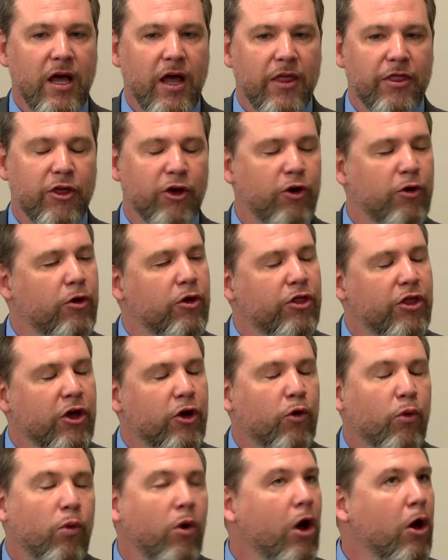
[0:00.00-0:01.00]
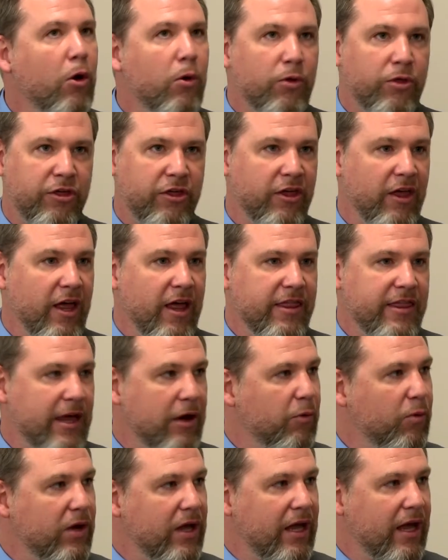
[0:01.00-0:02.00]
the growth that
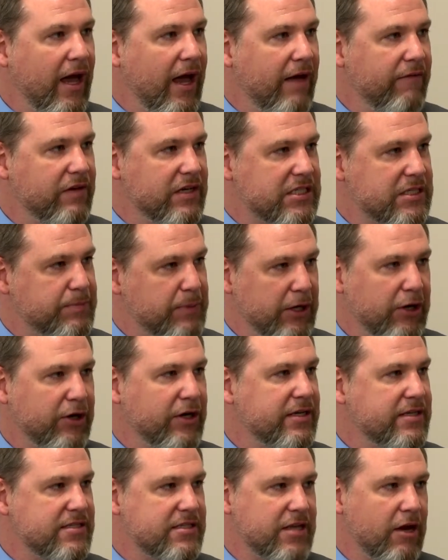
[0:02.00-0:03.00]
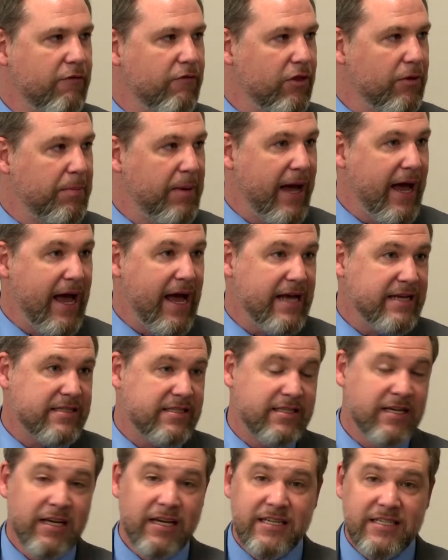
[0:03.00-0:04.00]
we have experienced over the
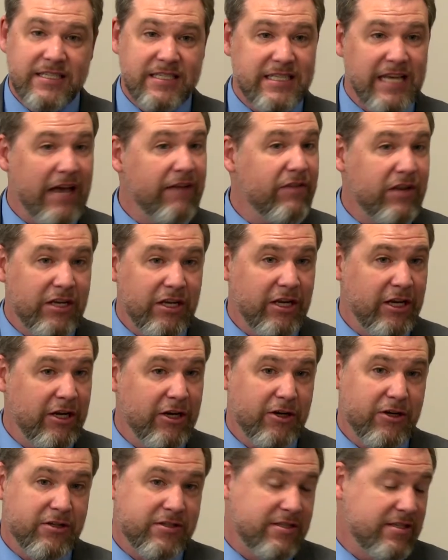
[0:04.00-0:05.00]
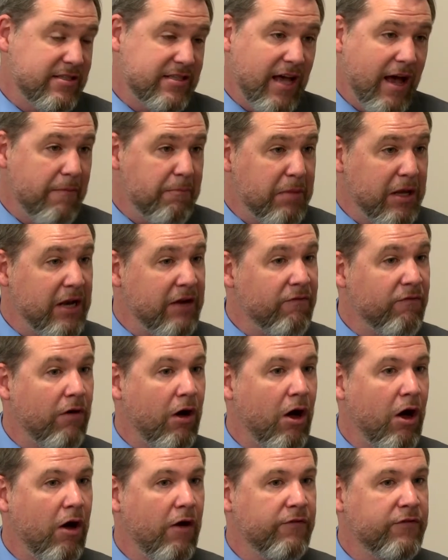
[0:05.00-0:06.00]
past 7 years since I've been
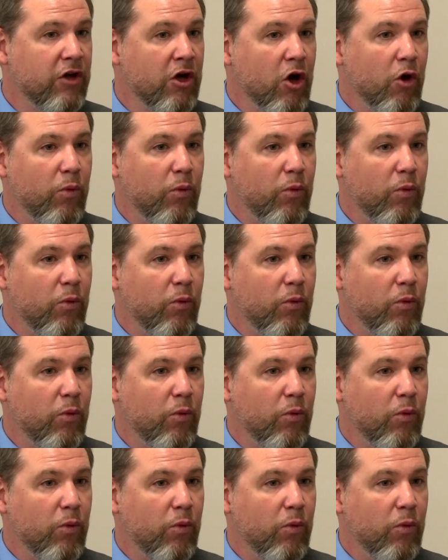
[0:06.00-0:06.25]
involved.